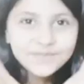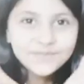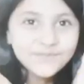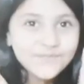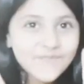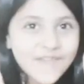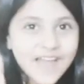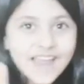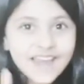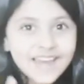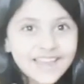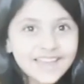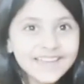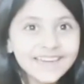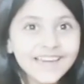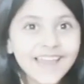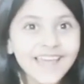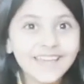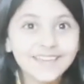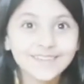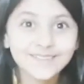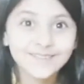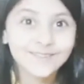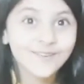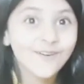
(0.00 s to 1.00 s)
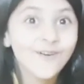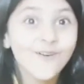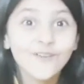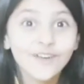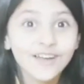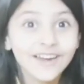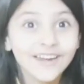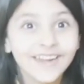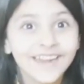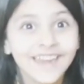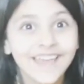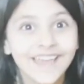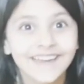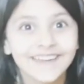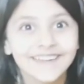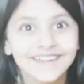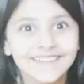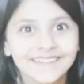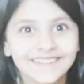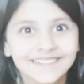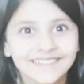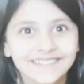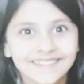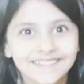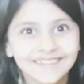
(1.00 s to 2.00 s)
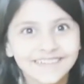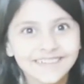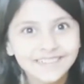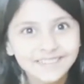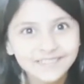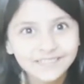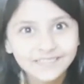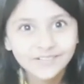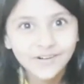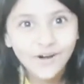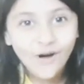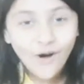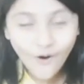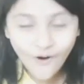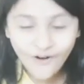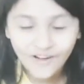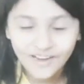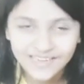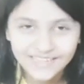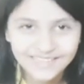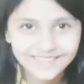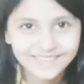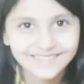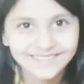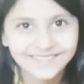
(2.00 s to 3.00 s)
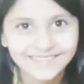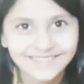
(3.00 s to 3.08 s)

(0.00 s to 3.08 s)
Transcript: Smelling like coconut oil.